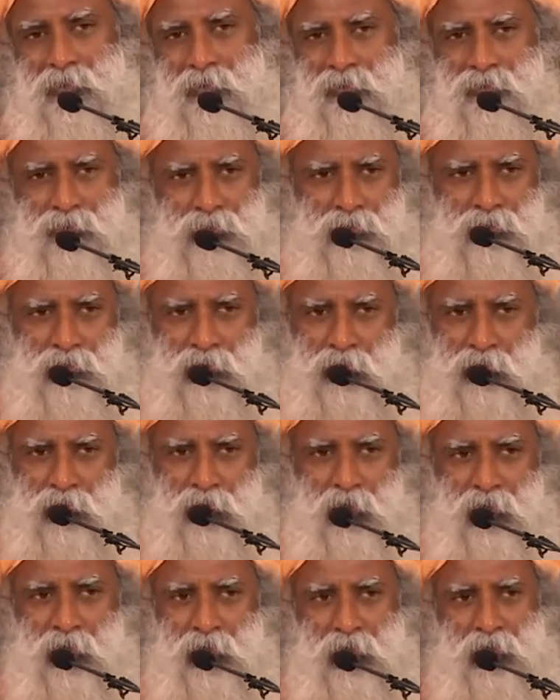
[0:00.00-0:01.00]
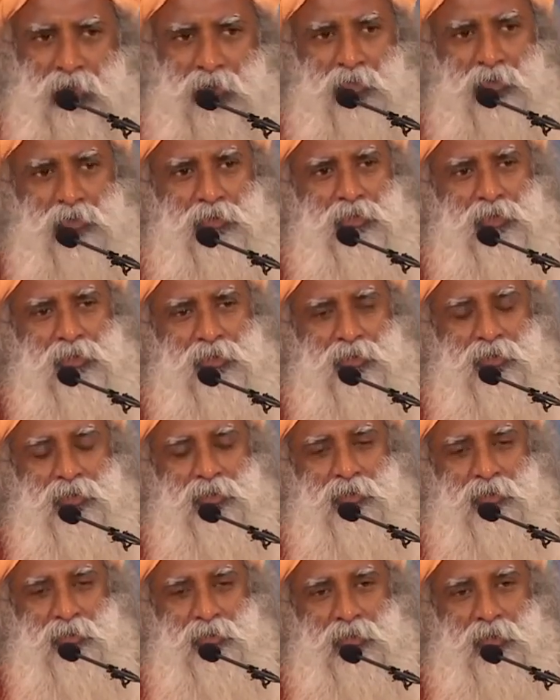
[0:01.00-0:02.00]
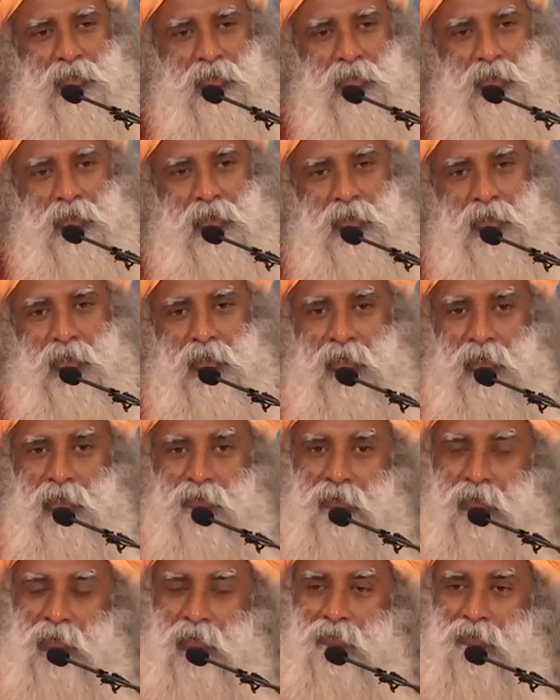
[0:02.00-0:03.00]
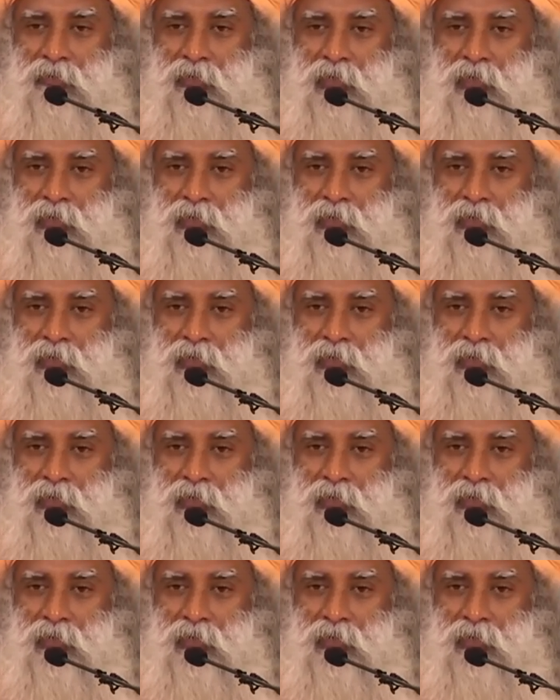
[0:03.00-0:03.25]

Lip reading: If you do not already know this, in India we have